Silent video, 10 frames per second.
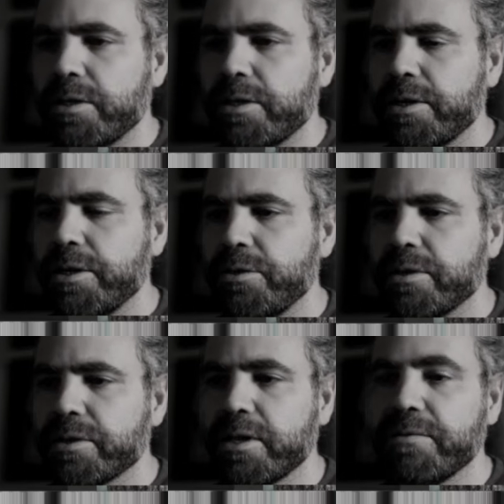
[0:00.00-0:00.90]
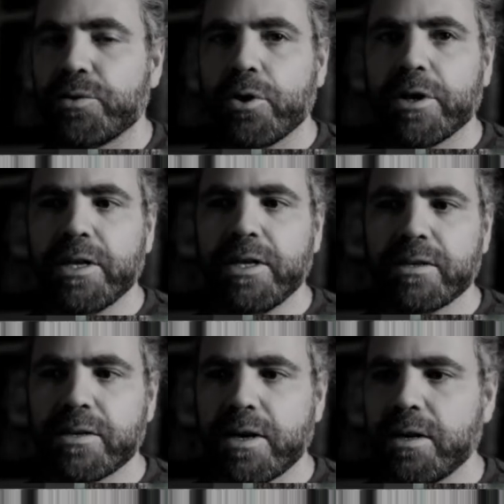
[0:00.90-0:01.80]
here, instead of drawing
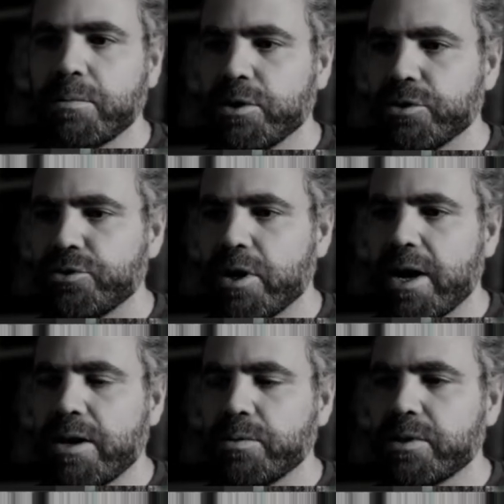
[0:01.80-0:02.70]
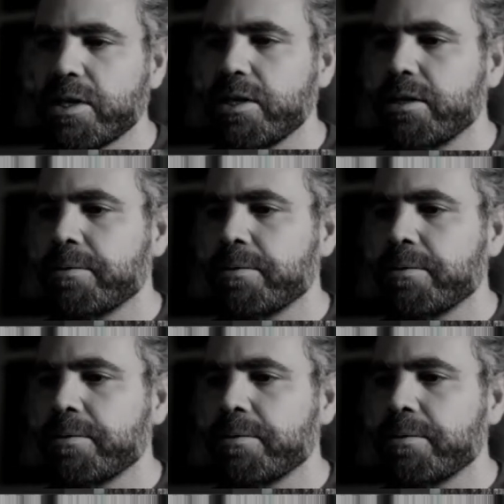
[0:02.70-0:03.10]
inside, I'm gonna draw outside